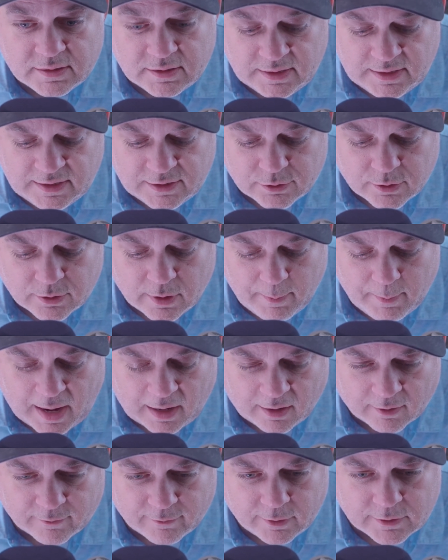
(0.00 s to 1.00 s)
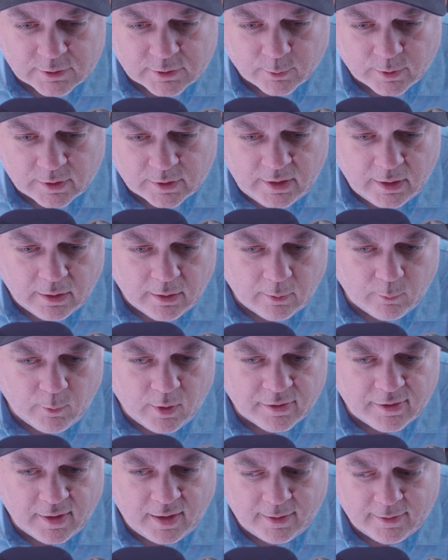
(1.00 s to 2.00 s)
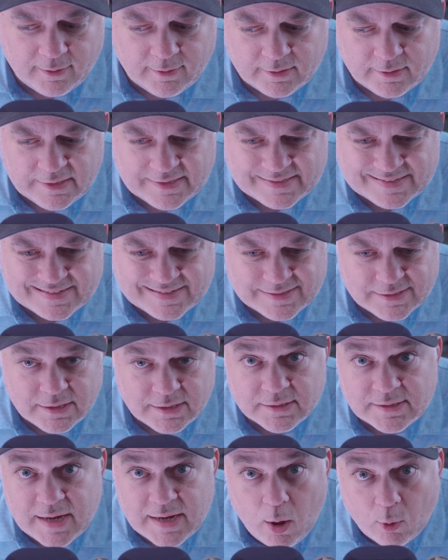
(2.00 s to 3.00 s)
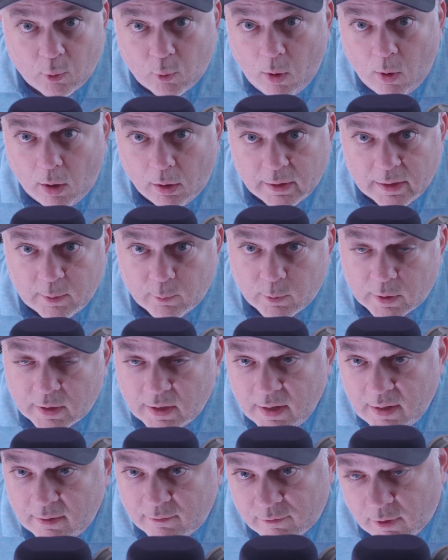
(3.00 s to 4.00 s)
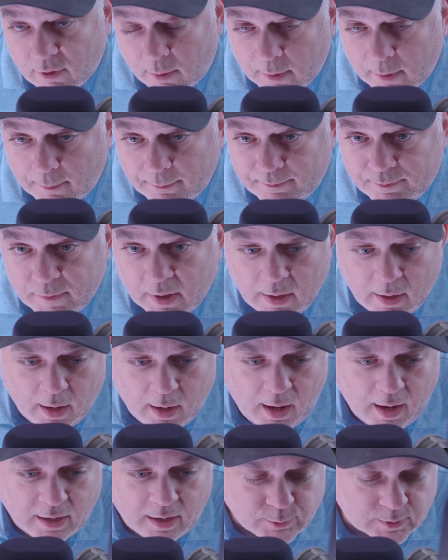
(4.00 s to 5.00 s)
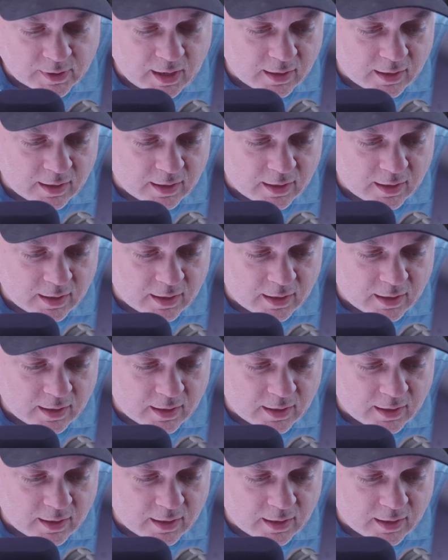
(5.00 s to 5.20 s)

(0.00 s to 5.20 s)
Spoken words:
These are the microphones that we're dealing with, and this is the sound quality we're getting from them as we kind of